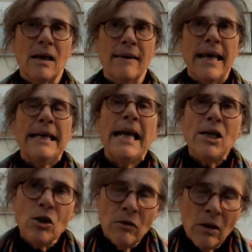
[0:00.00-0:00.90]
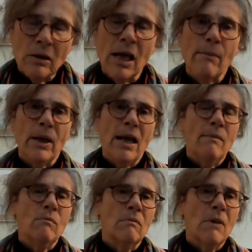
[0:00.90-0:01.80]
And then later on, I
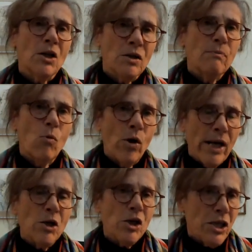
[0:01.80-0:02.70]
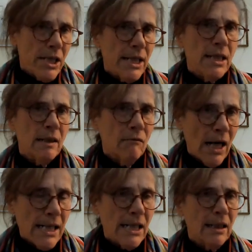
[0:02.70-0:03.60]
became much more interested in
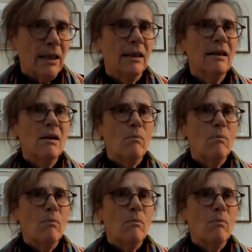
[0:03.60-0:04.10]
writing